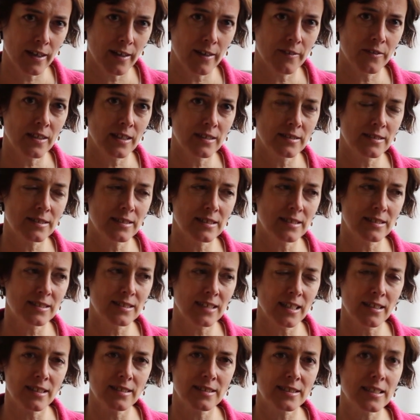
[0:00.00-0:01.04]
Yeah, there's the
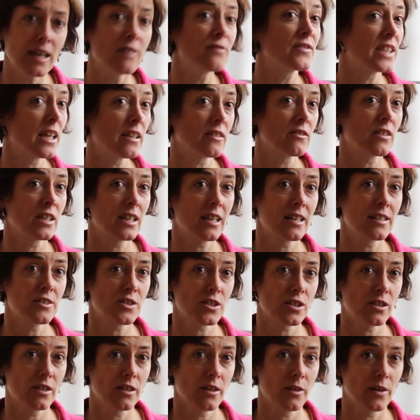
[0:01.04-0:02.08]

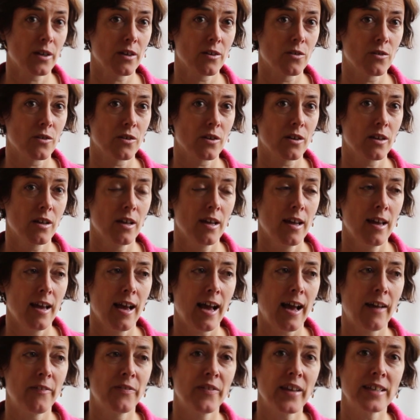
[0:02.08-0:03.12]
self-segregation going on.
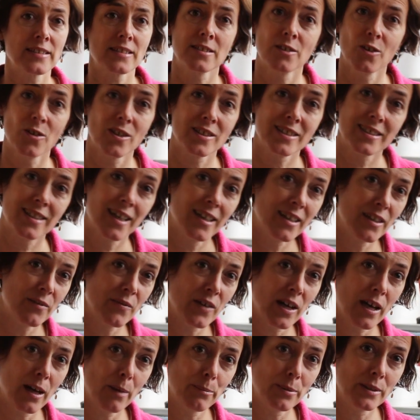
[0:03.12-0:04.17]
And that's not a sign of
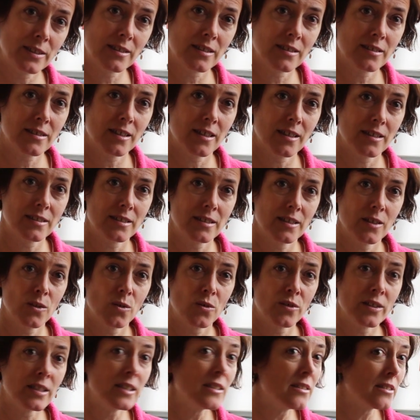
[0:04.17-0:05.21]
a happy society
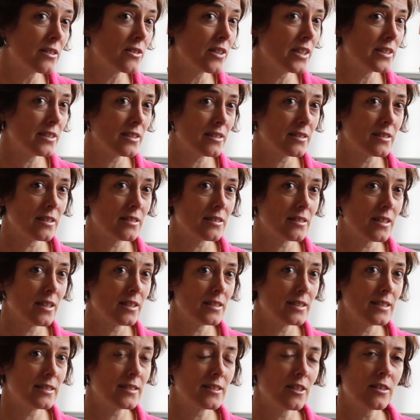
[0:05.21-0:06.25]
or an integrated
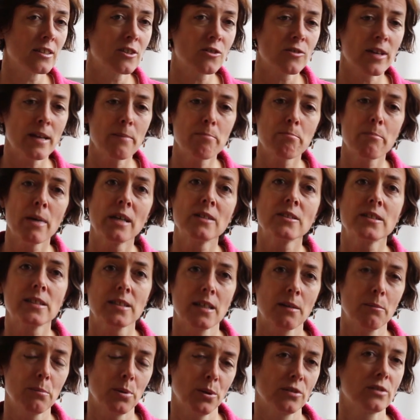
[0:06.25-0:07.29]
society. So the great
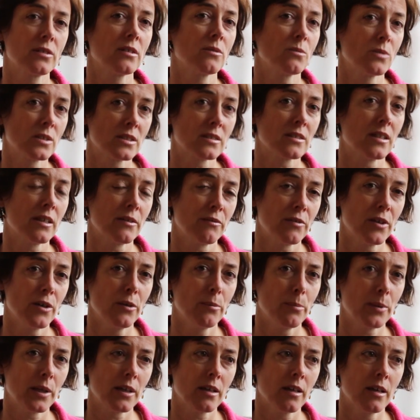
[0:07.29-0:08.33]
melting pot that was
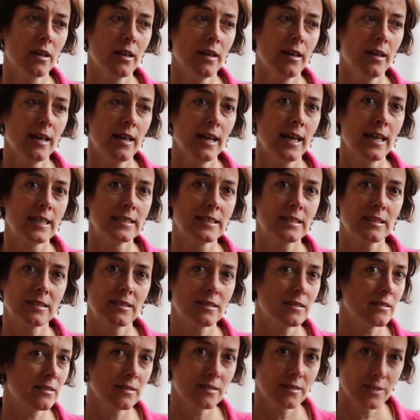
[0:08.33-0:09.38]
Nairobi has
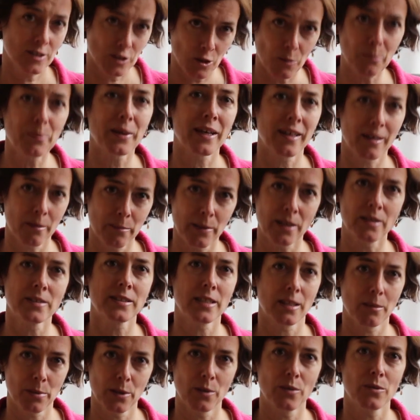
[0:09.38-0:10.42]
stopped being a
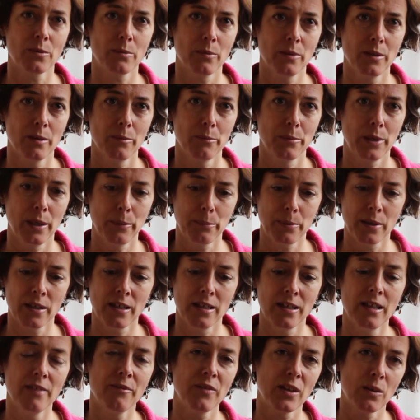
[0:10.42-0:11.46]
melting pot. People are
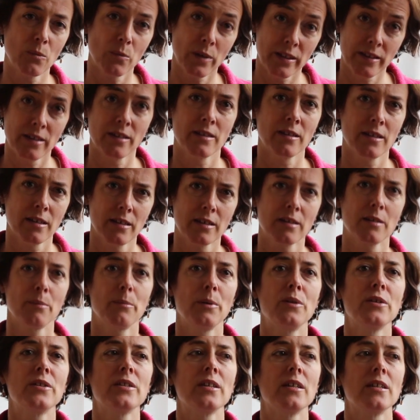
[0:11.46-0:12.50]
living within their
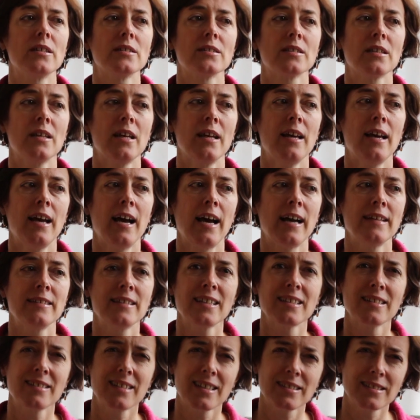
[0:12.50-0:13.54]
communities. And
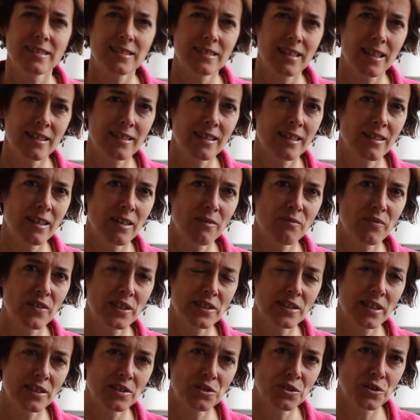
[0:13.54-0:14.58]
that's, I think, a very
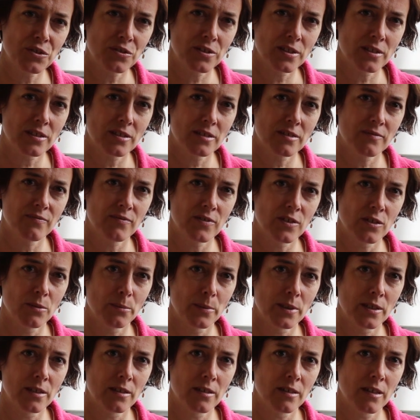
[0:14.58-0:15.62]
dangerous
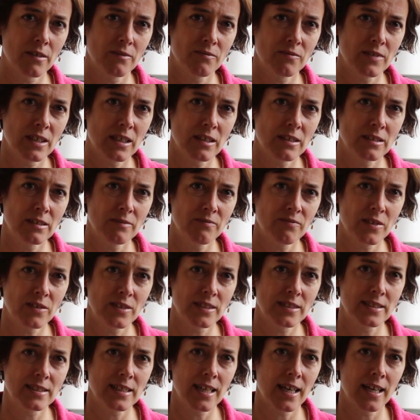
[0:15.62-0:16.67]
phenomenon and
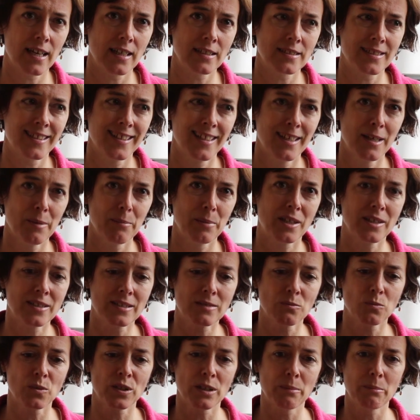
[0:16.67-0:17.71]
very sad.
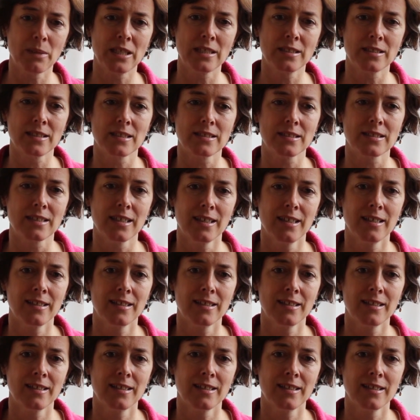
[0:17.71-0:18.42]
Because what it means is